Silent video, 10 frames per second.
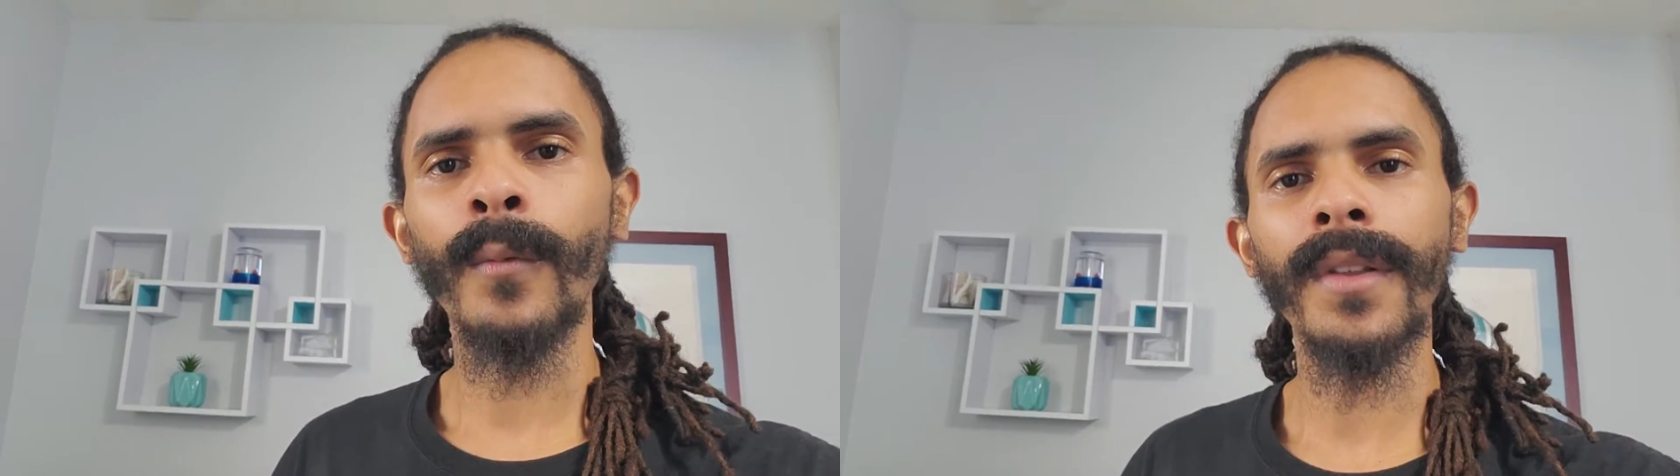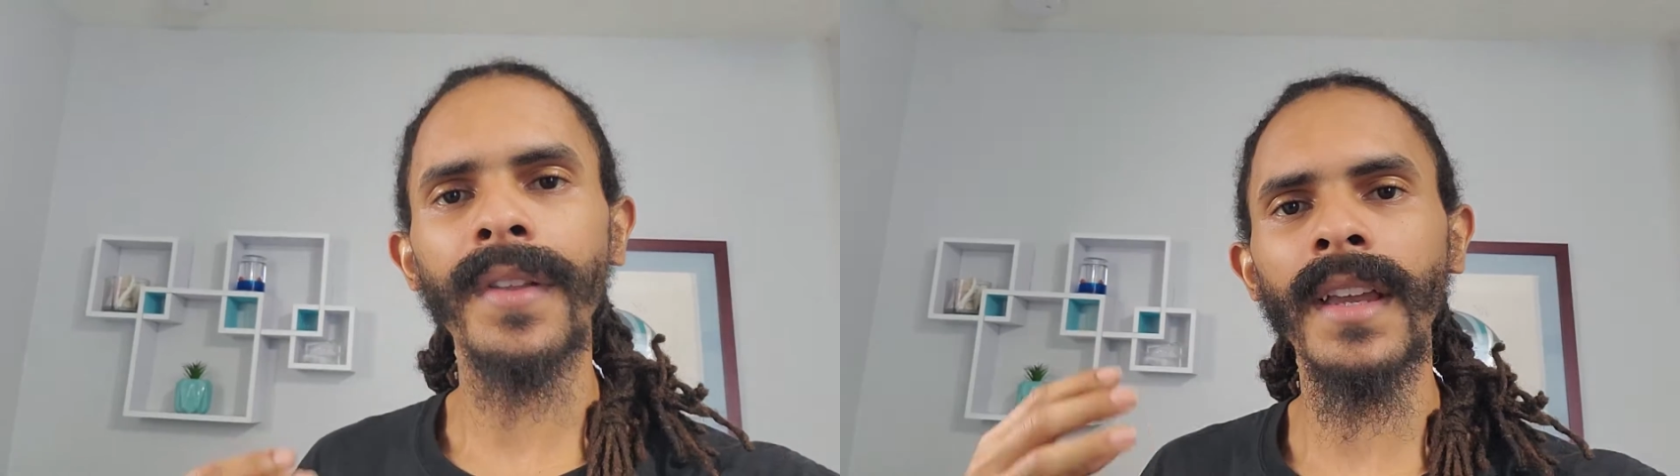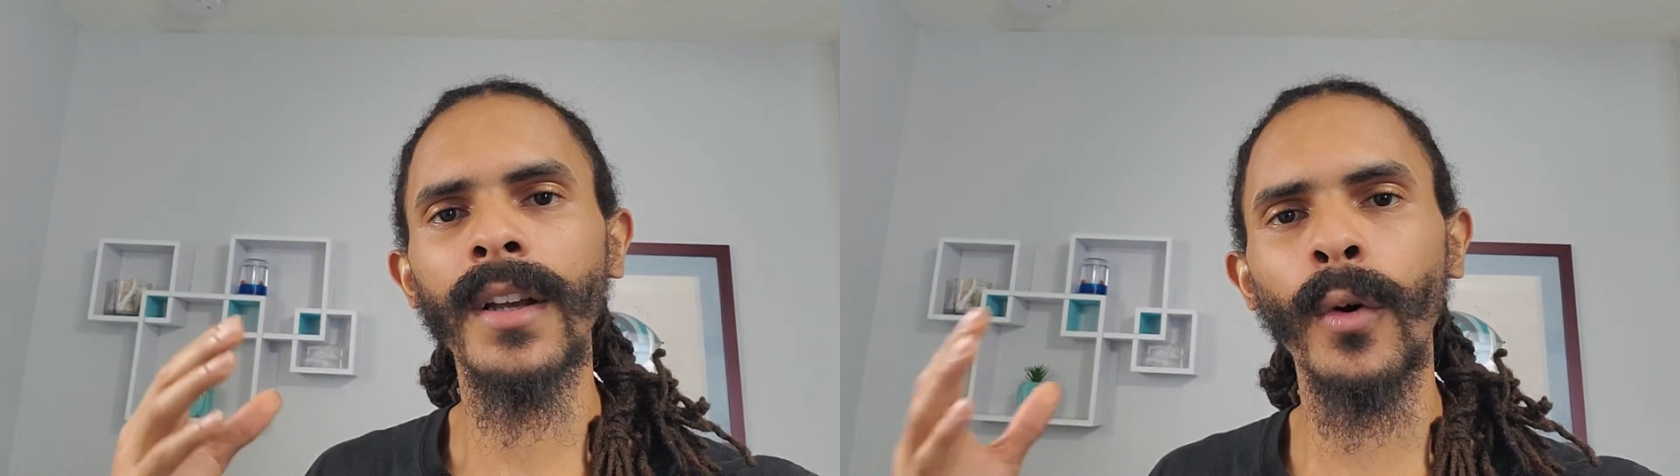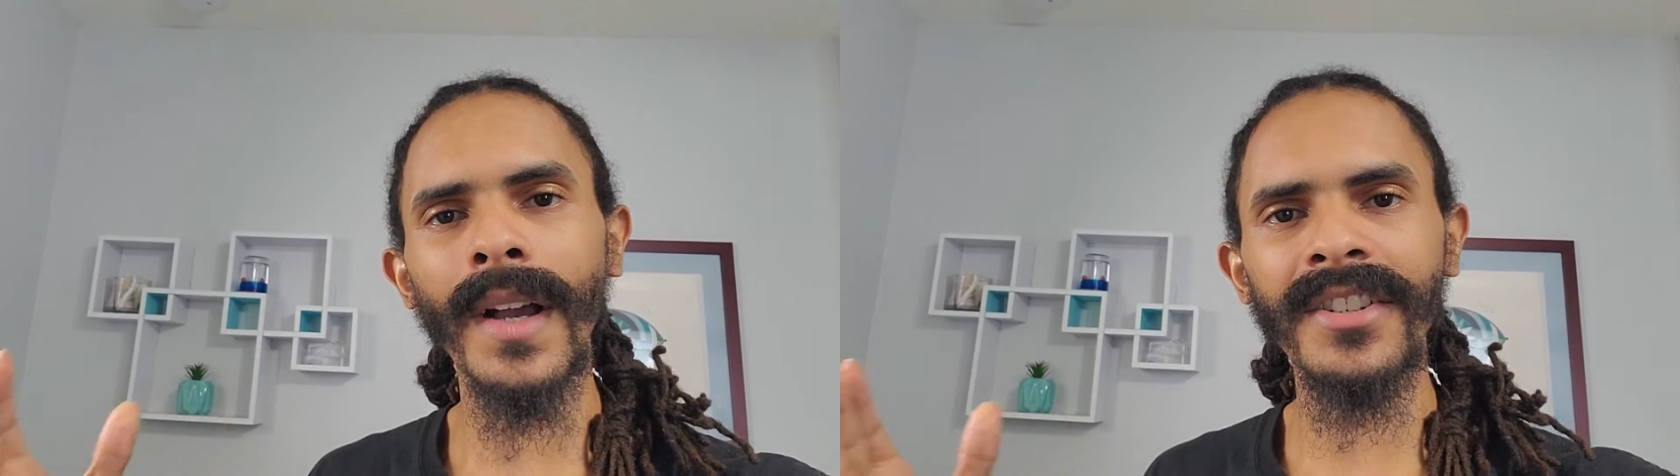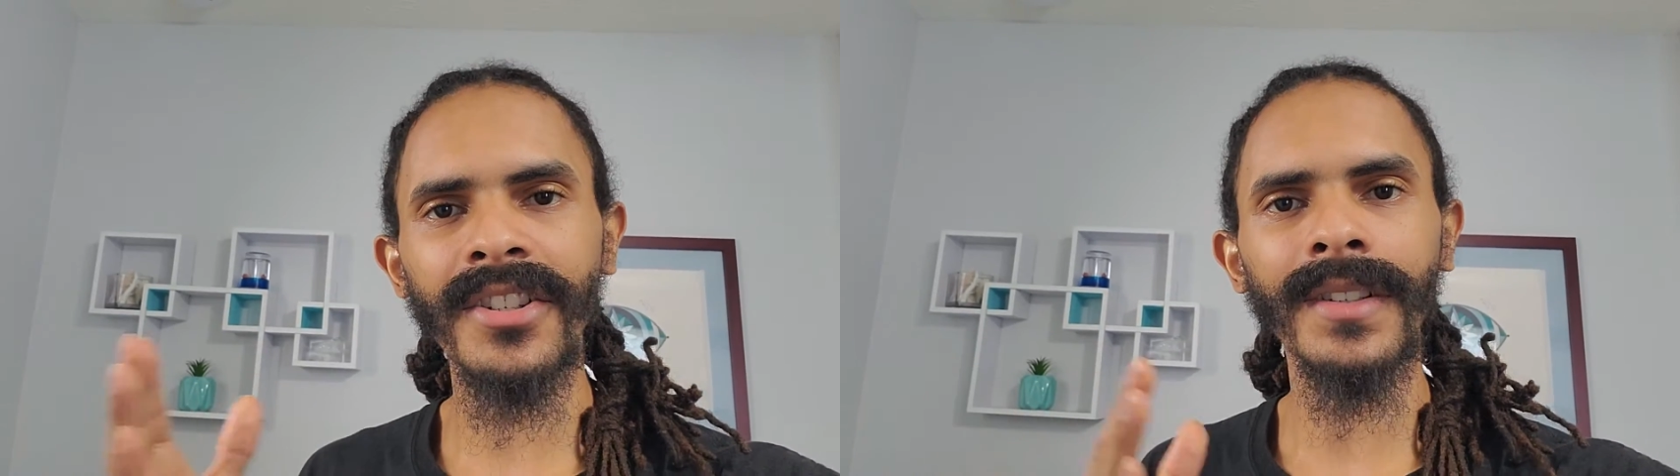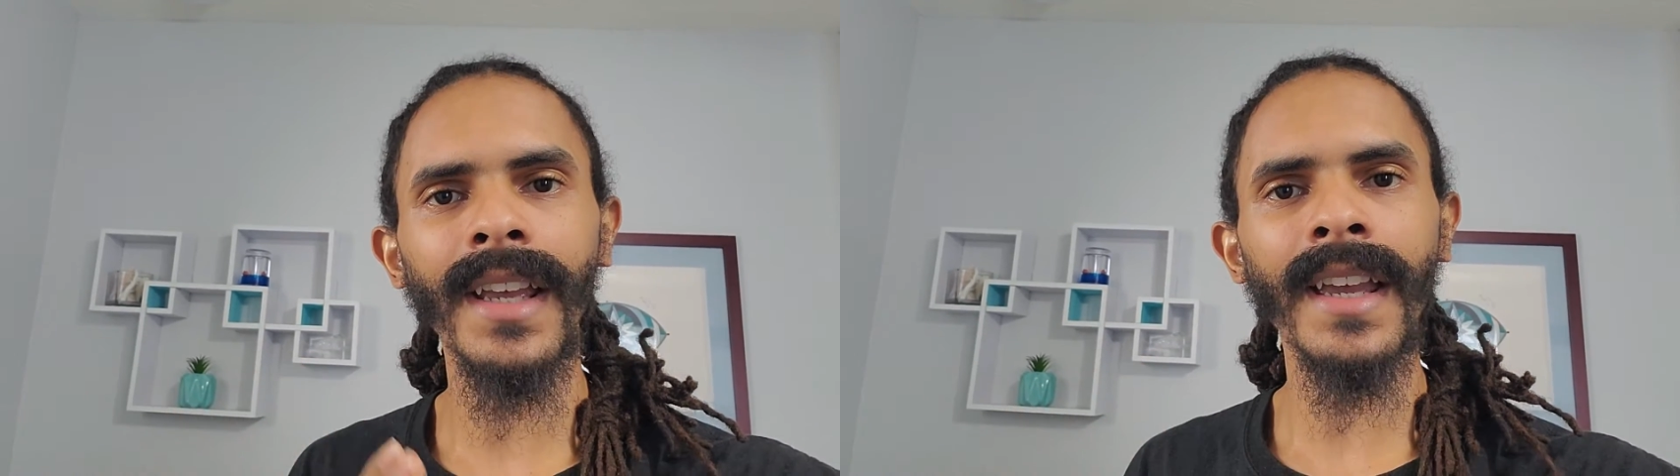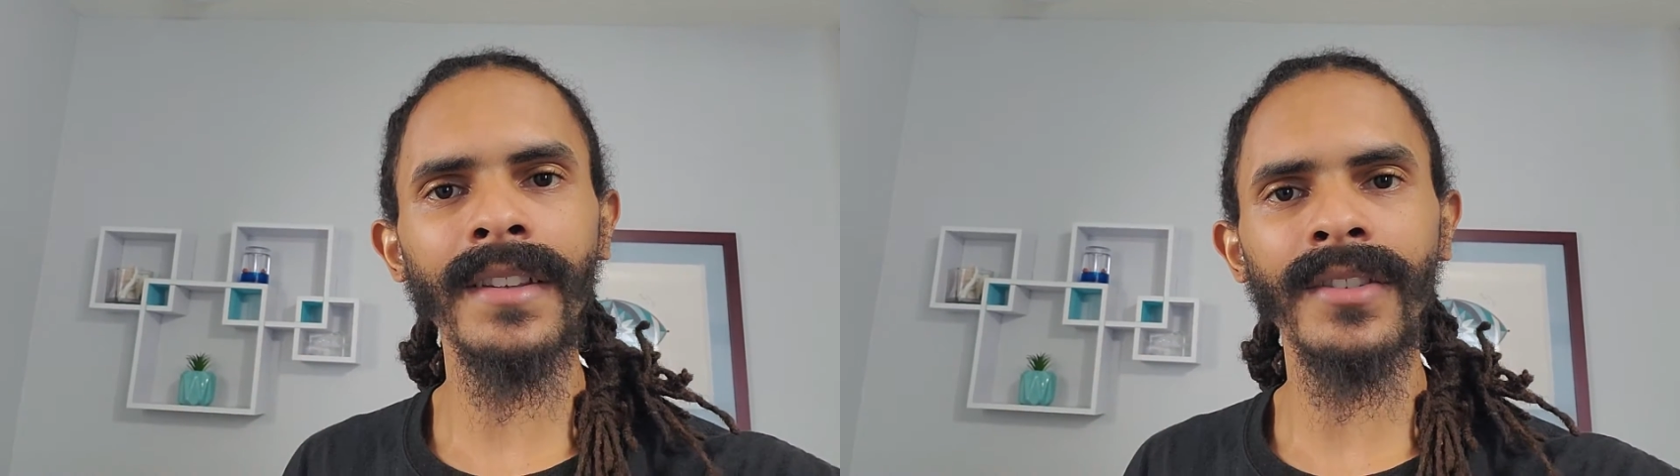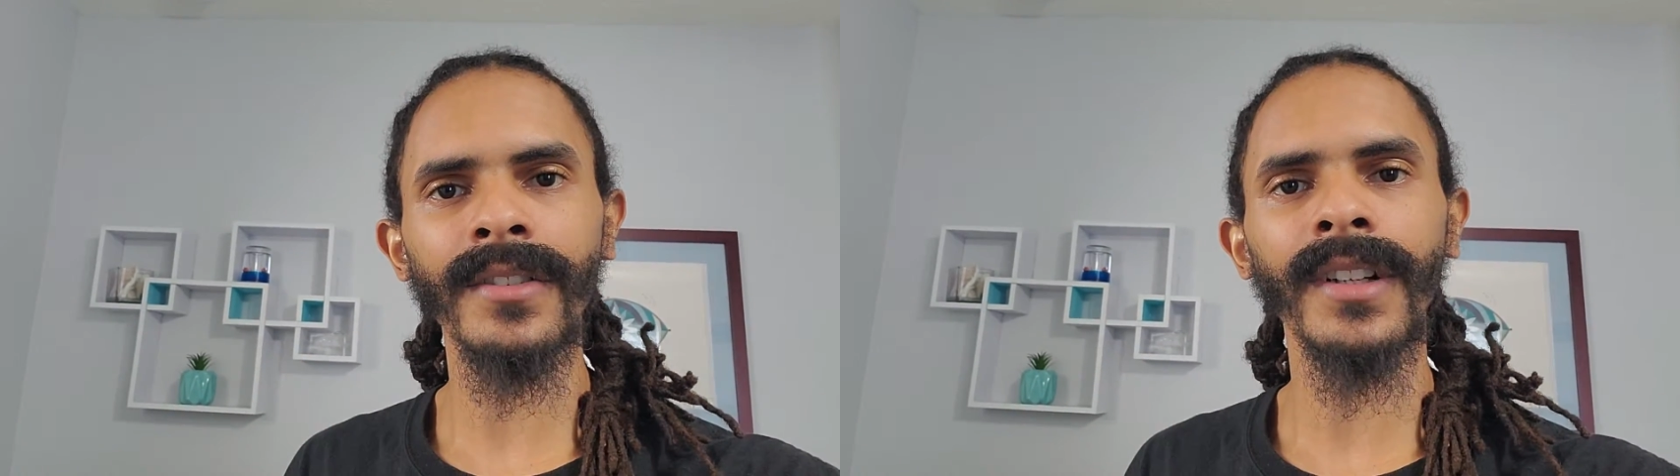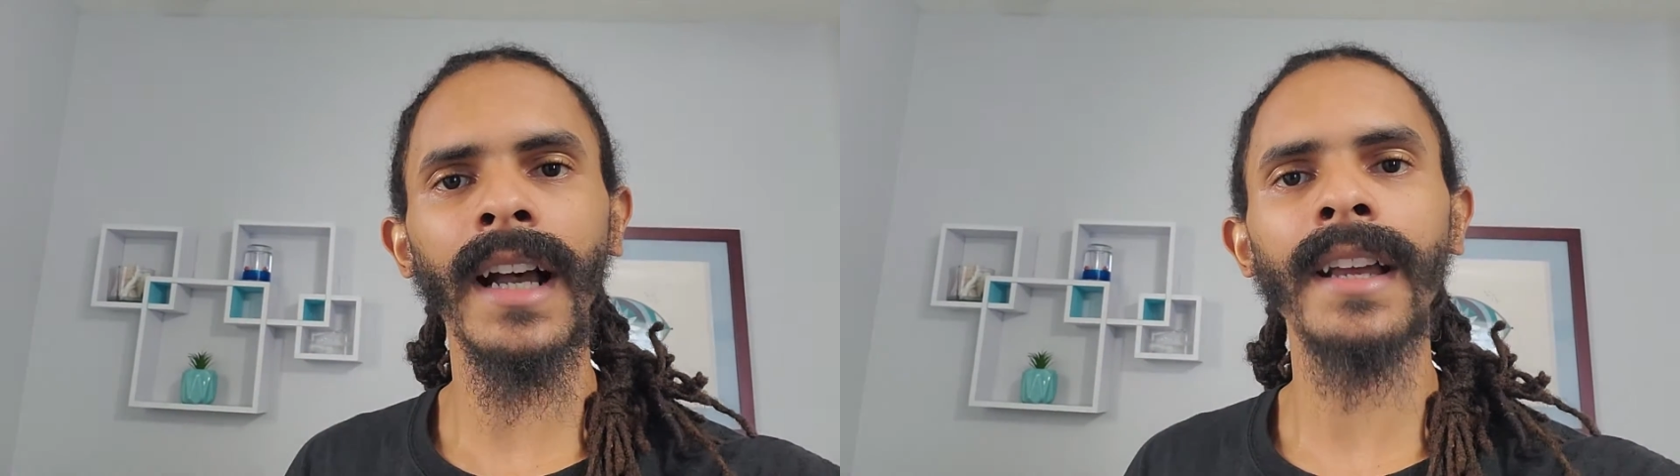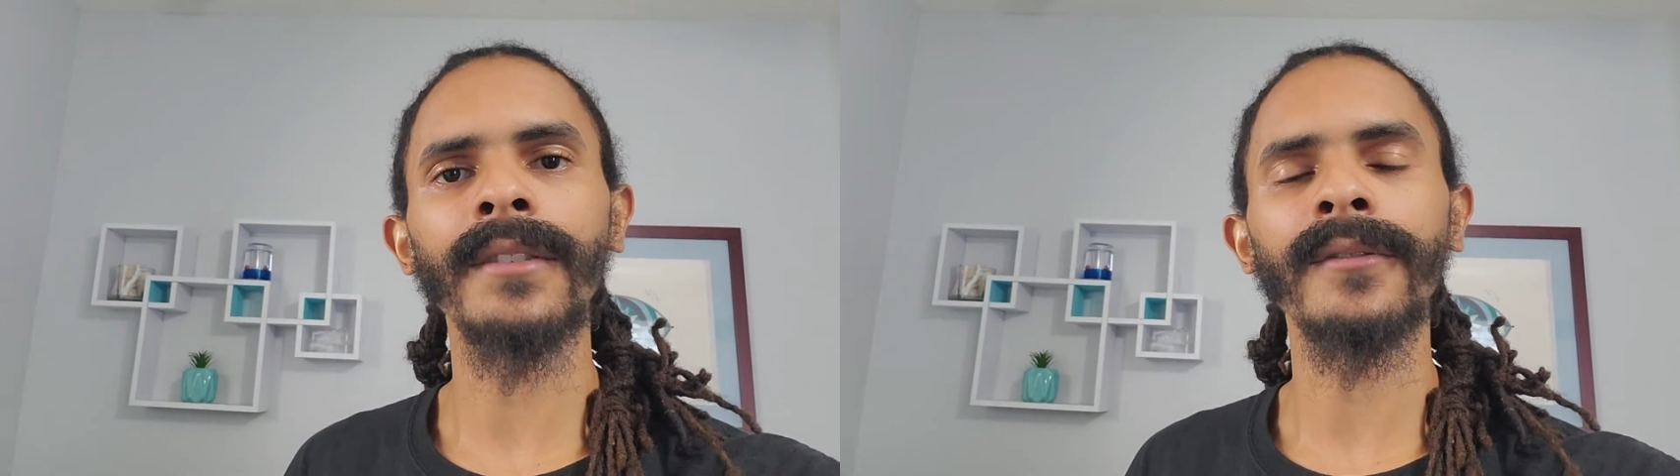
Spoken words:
with a question-answer kind